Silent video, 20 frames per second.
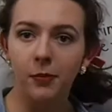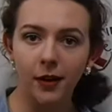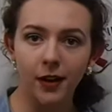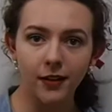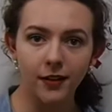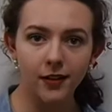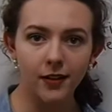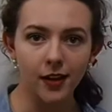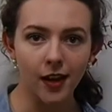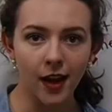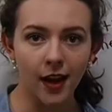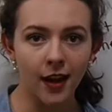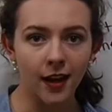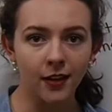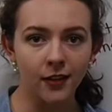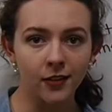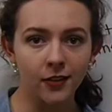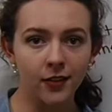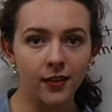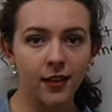but
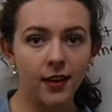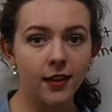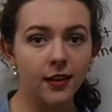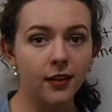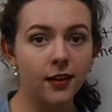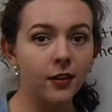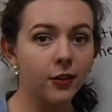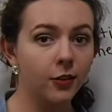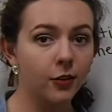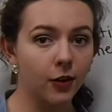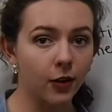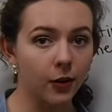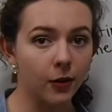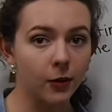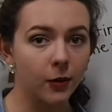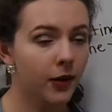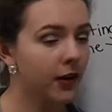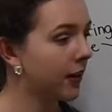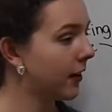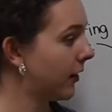as they near
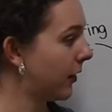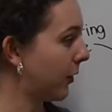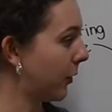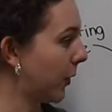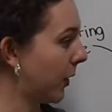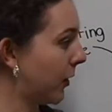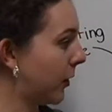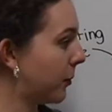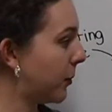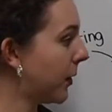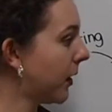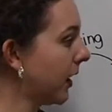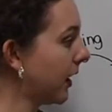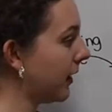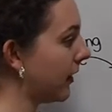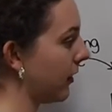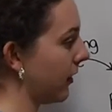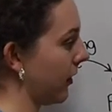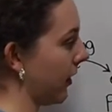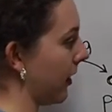go, they're going to pull in
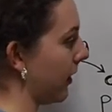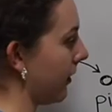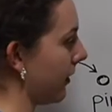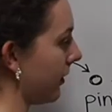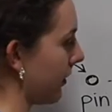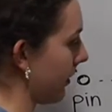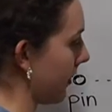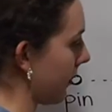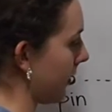their sail